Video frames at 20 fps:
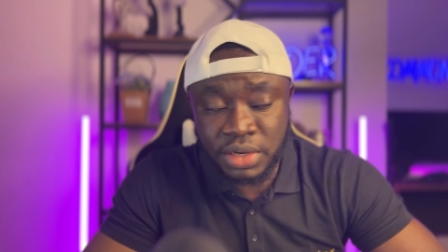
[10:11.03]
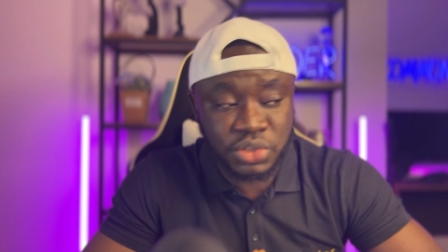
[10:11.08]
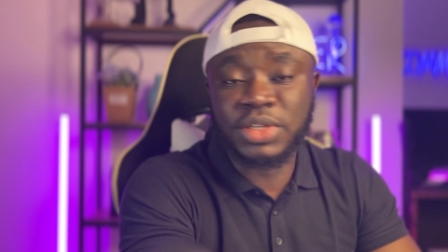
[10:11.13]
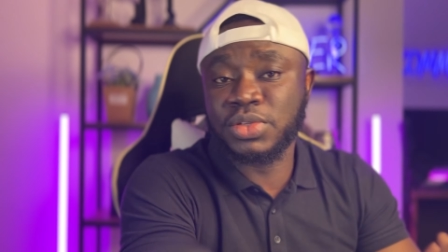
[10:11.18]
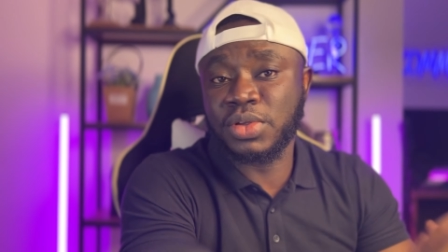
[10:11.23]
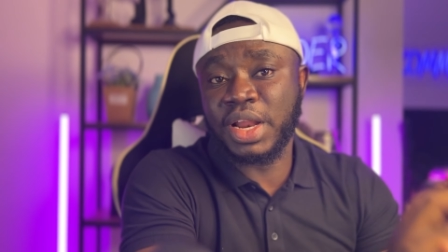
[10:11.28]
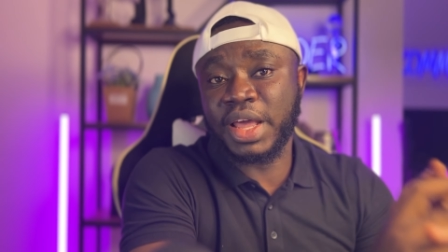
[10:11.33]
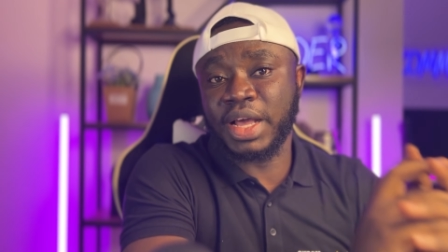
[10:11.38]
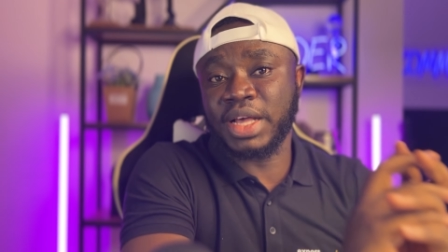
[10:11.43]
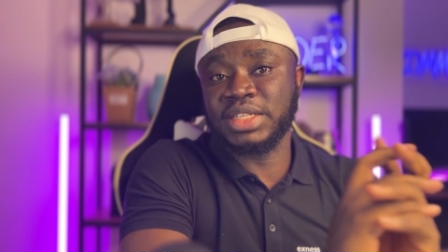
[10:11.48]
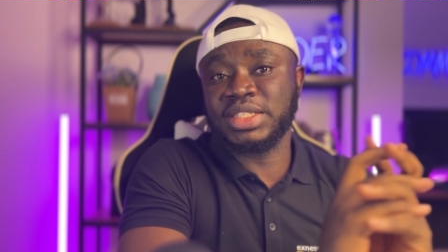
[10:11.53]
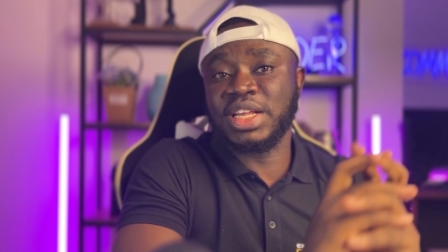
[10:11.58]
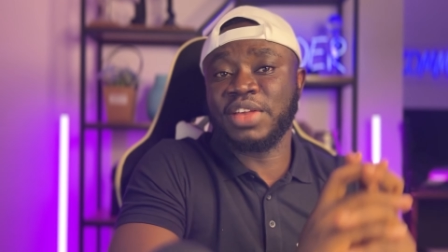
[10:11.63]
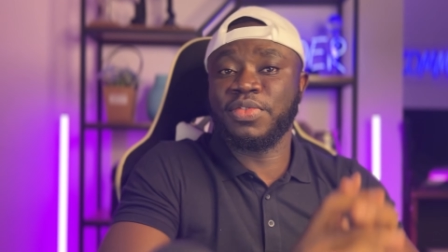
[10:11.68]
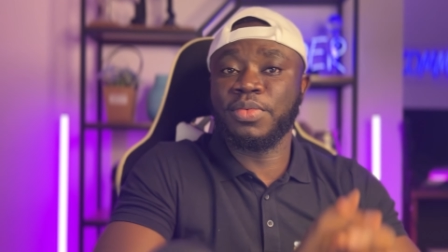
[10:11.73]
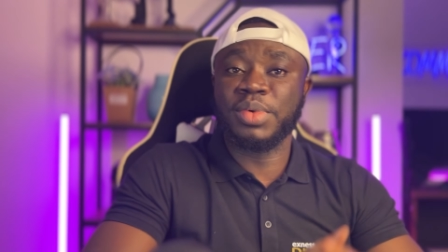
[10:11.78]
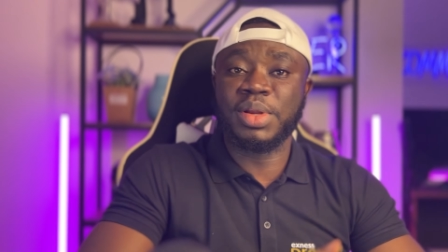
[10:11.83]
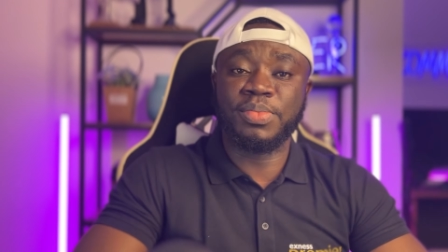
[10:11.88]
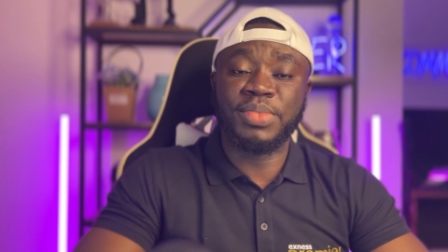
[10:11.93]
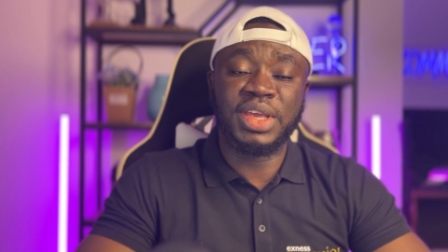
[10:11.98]
So like I said
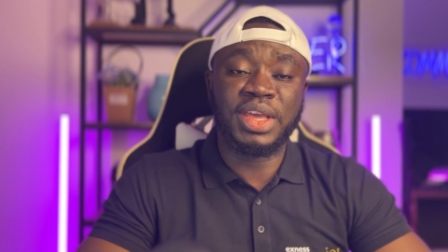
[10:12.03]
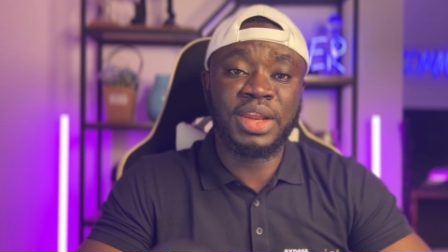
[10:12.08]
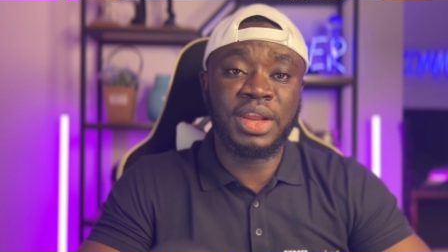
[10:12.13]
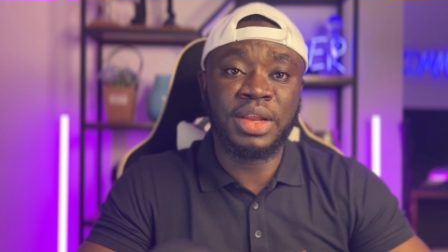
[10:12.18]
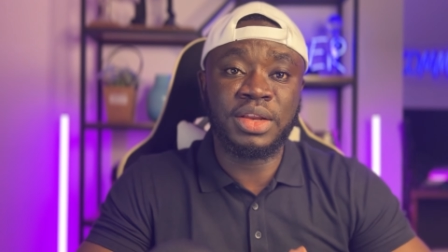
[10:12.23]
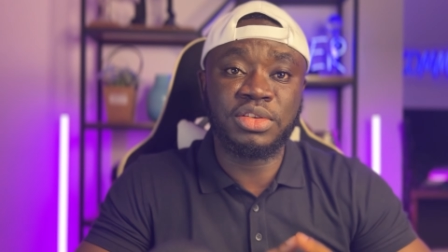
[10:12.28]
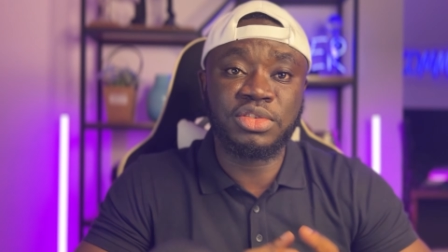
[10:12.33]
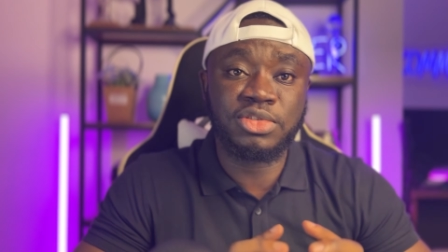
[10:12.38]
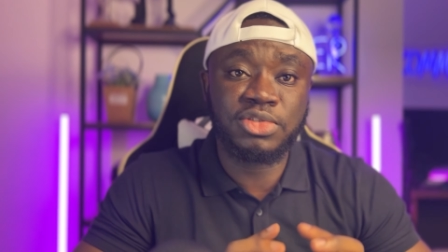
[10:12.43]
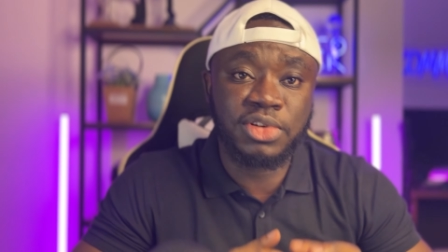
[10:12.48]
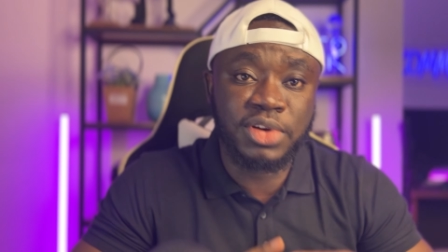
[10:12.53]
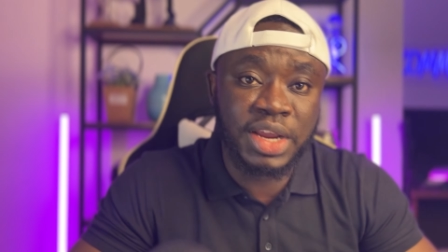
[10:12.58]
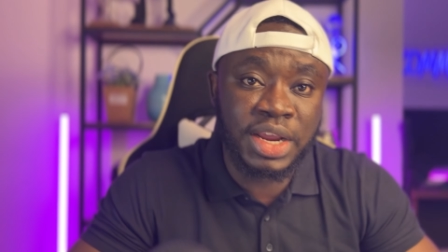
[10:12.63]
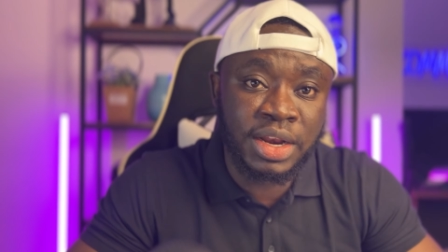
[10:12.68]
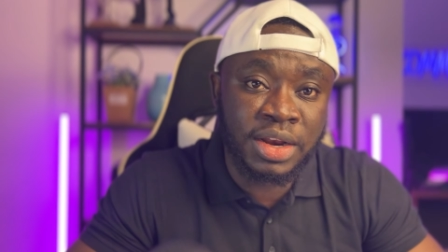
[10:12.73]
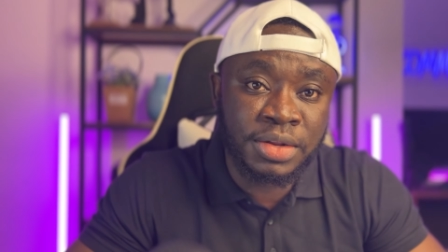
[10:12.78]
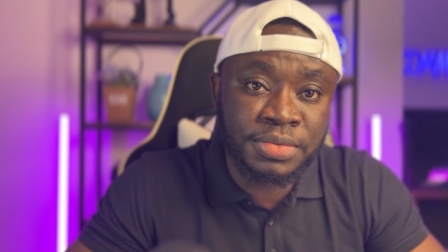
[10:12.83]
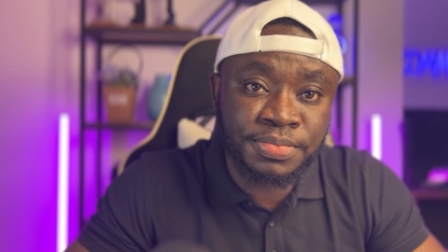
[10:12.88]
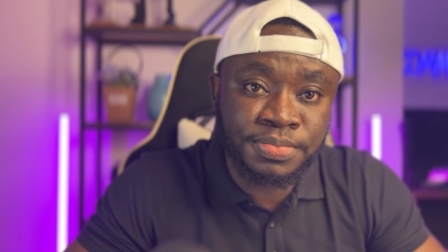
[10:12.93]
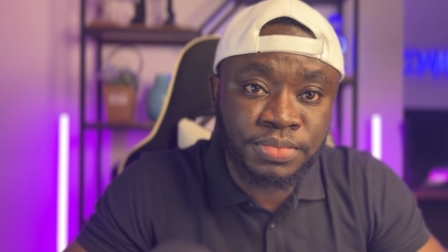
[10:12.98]
from the beginning,
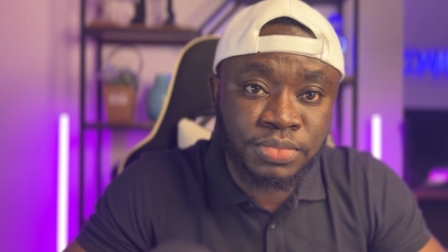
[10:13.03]
trade